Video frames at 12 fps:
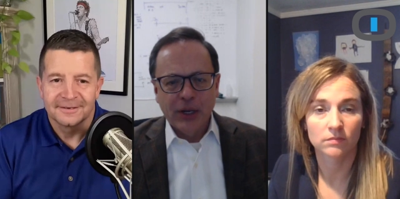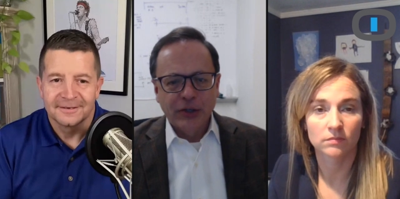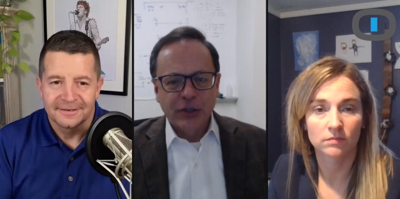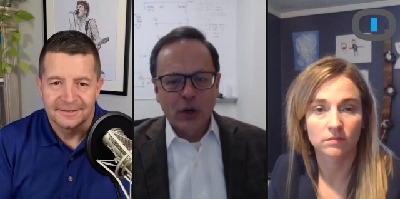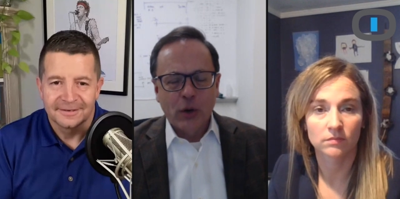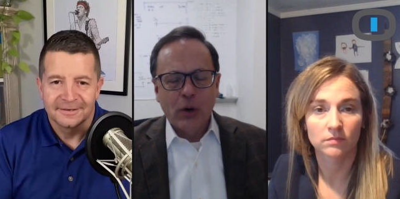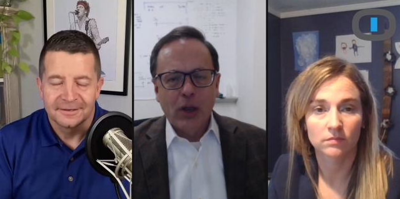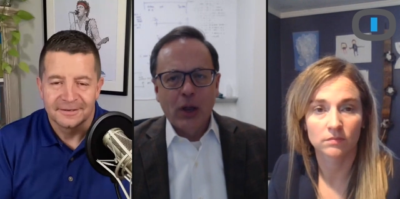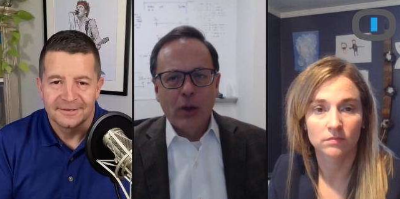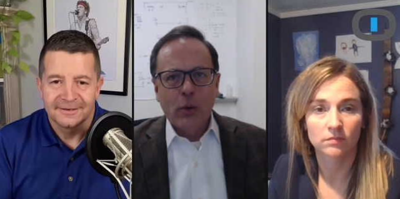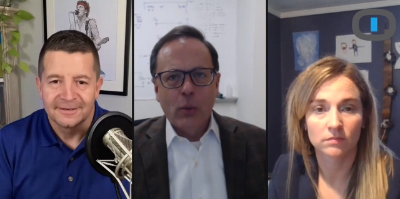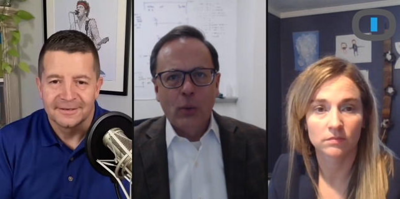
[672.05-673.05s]
Speaker 1: So
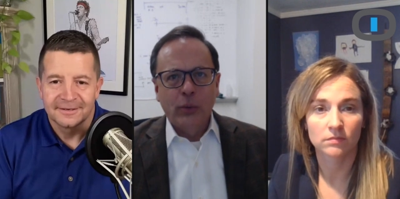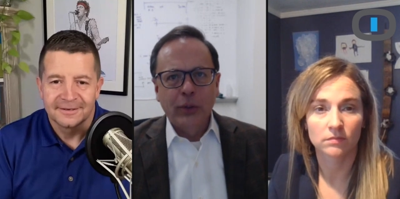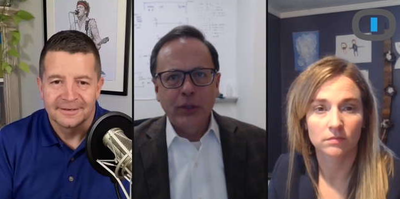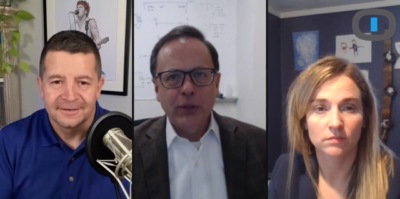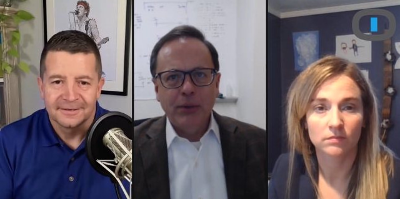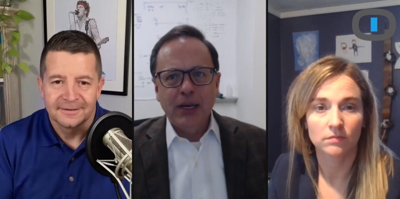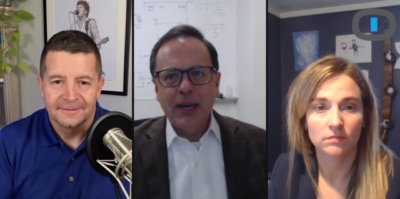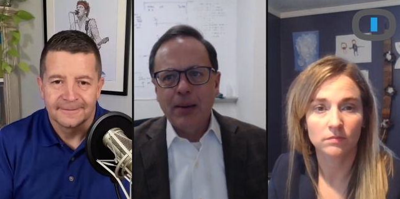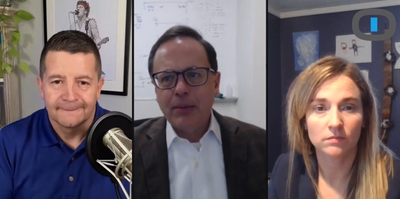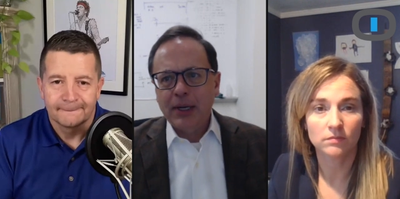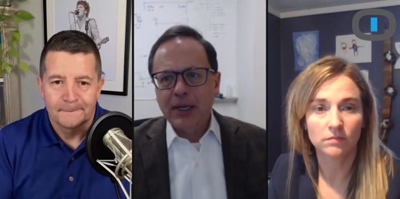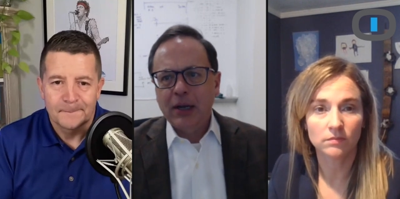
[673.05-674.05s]
really being
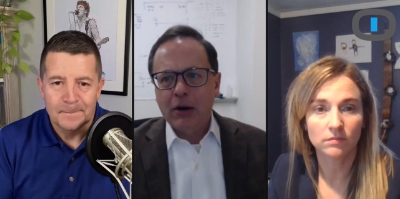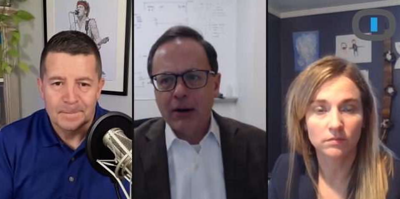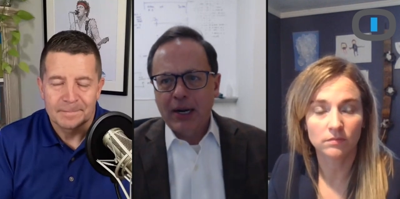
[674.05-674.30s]
able to get our